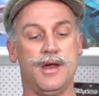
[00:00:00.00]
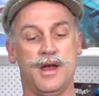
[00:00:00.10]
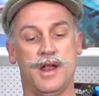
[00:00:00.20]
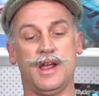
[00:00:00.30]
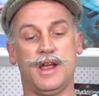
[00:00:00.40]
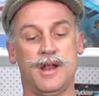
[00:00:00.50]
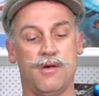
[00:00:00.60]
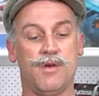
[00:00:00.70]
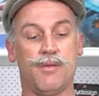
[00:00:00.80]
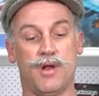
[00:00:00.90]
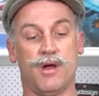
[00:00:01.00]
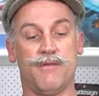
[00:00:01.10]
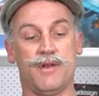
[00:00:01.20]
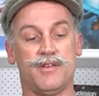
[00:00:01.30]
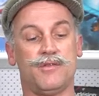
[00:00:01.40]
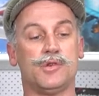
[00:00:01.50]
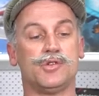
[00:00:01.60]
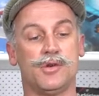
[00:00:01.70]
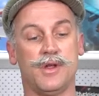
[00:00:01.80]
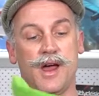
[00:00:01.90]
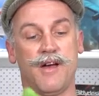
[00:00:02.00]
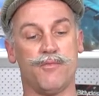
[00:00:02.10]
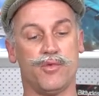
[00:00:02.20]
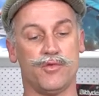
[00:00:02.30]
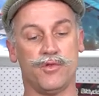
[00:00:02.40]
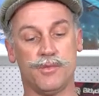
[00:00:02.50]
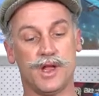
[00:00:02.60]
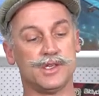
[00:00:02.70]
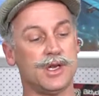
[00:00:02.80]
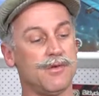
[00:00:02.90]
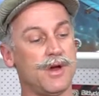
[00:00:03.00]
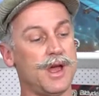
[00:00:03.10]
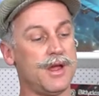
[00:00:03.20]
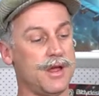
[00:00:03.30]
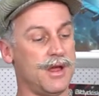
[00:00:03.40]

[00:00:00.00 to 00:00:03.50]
and again I'll rub it over just to ensure that I haven't put too much anywhere.